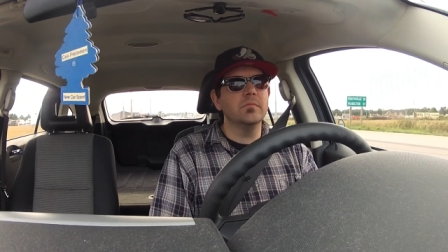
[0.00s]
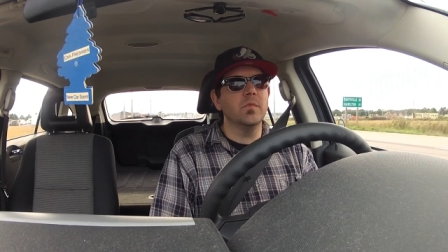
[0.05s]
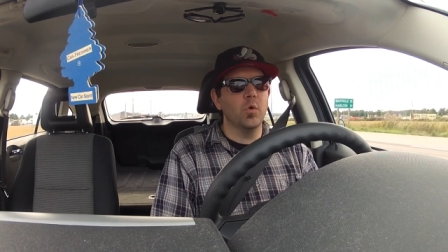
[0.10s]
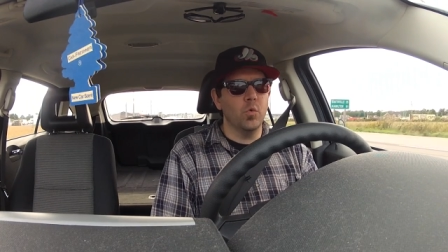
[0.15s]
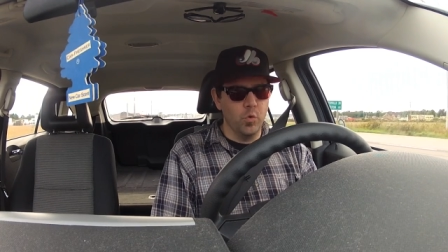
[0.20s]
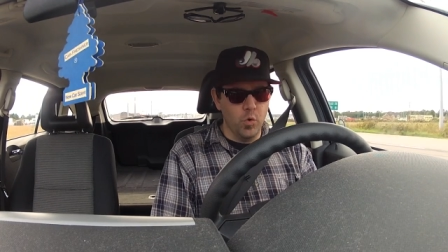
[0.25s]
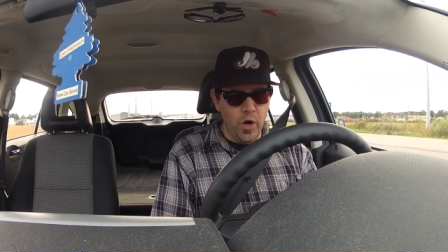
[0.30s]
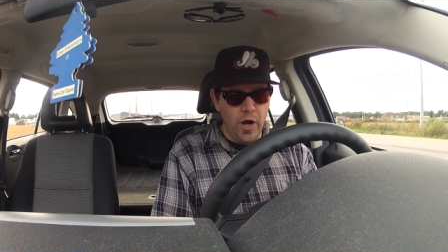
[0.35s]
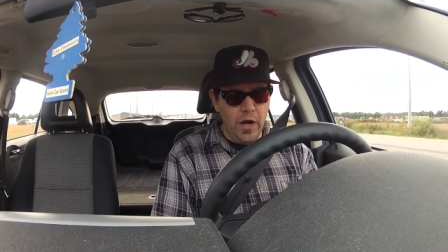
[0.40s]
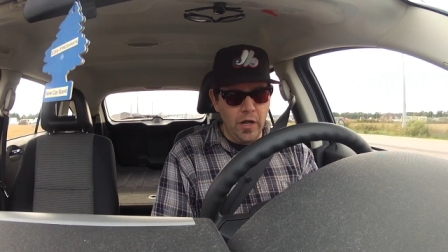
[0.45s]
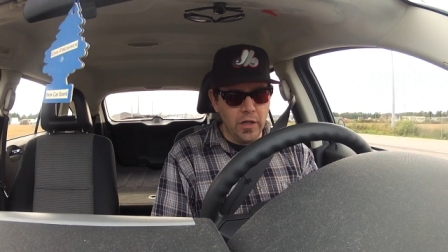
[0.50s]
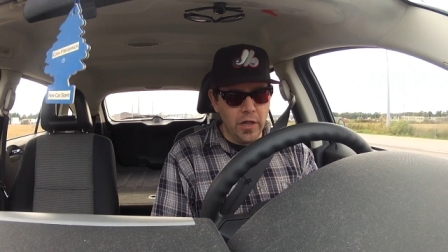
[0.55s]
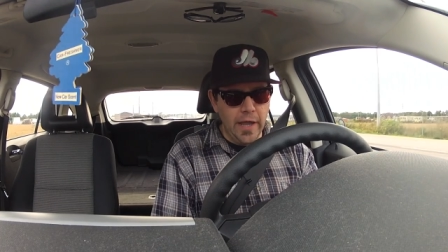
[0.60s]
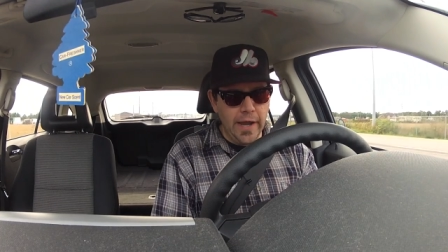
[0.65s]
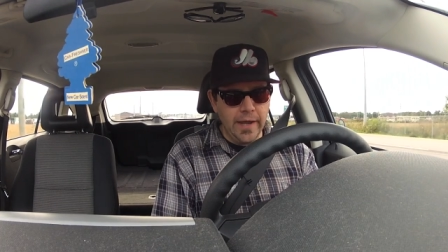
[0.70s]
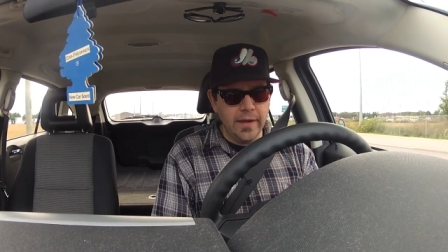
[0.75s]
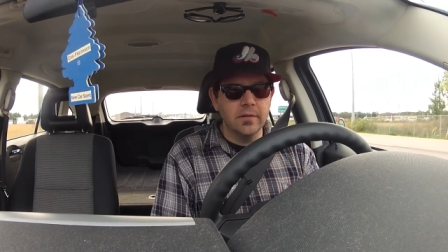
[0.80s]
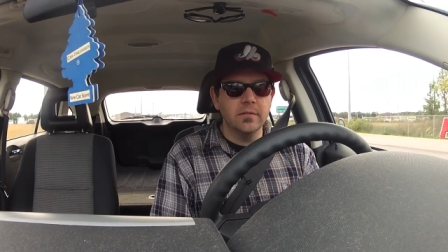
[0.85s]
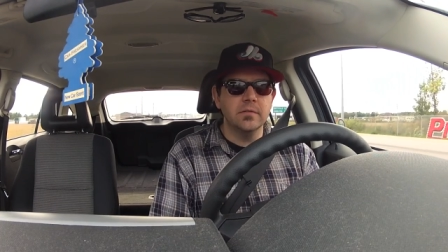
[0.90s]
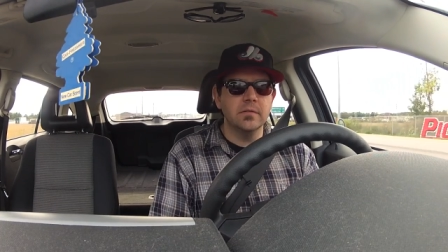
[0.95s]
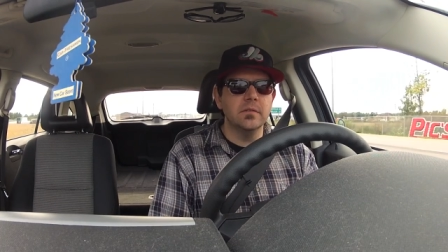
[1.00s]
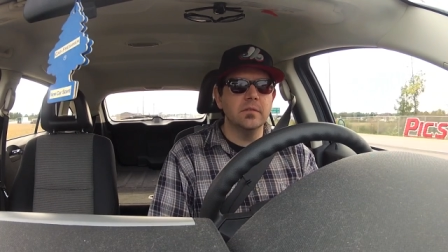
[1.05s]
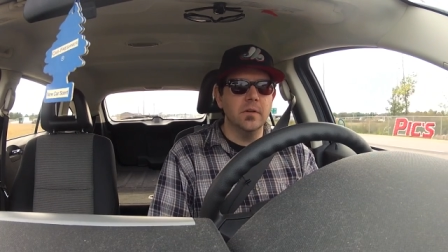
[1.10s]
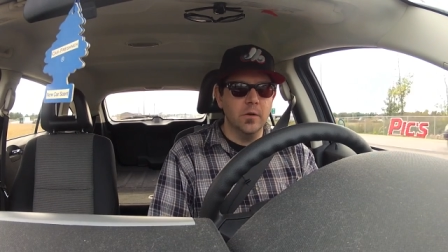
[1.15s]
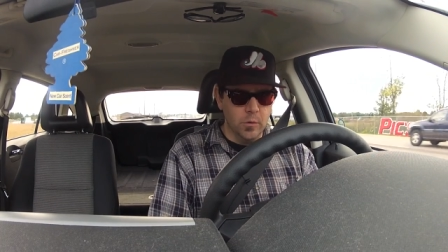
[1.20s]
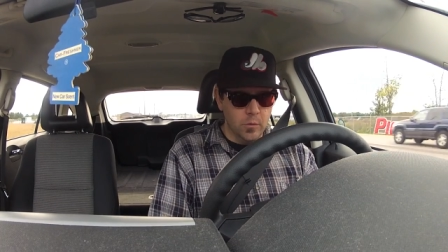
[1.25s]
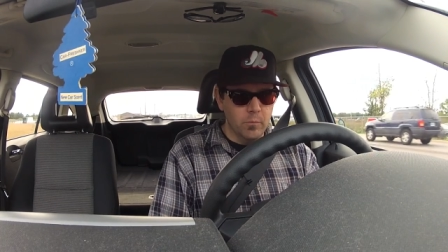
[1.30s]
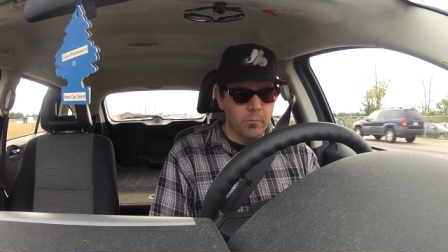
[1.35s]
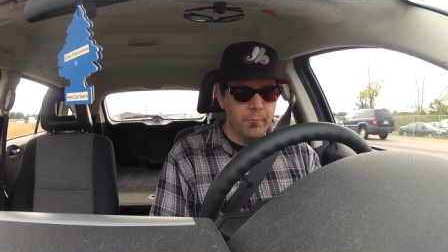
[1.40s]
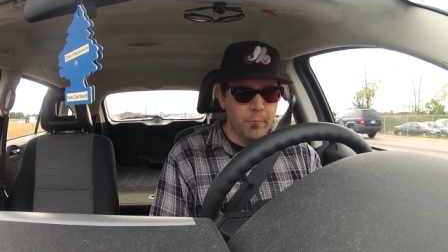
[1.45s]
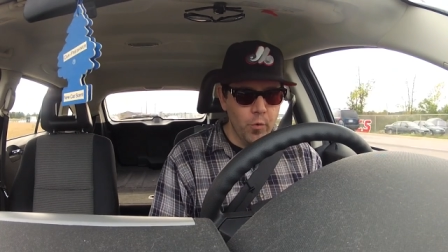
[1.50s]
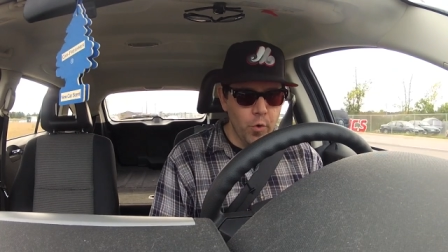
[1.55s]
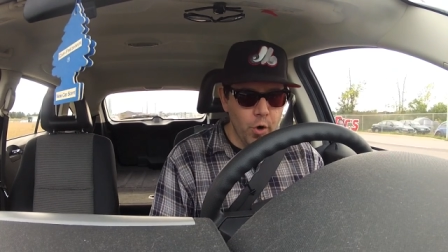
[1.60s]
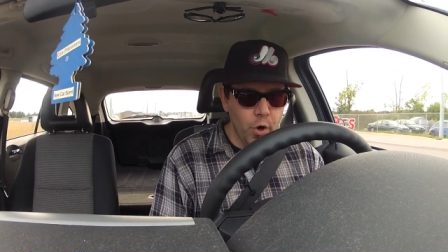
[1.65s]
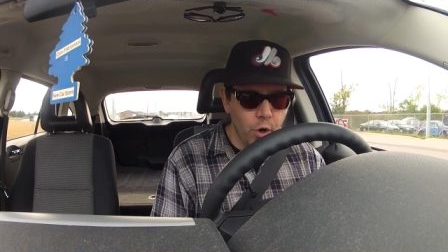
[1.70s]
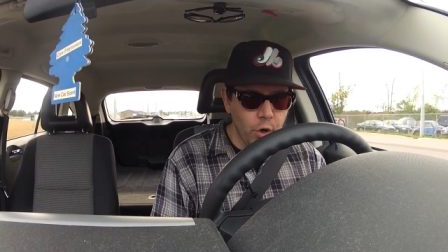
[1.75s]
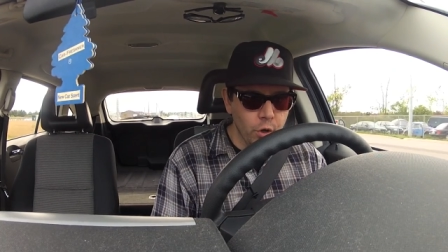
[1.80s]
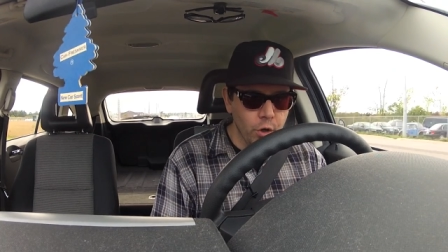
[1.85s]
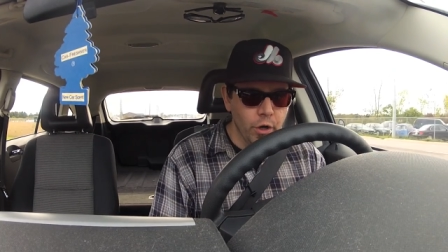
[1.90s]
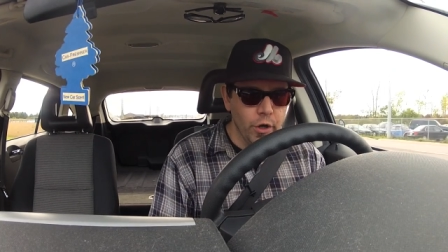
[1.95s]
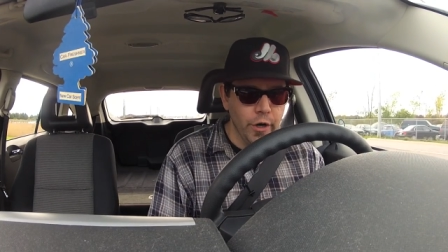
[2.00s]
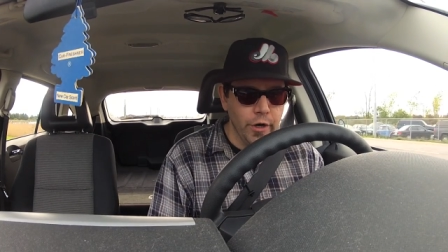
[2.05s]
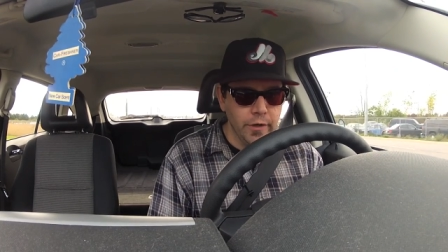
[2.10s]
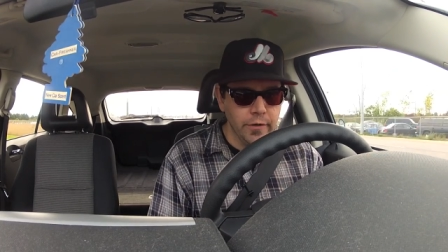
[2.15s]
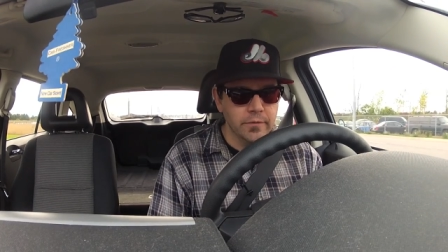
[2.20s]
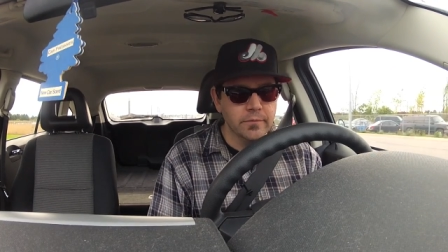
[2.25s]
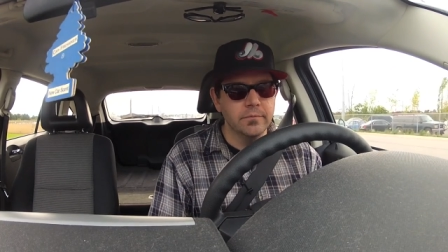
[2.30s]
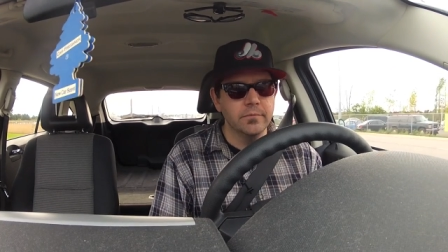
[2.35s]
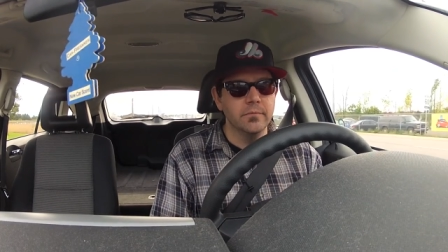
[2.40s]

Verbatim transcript: Really? Really?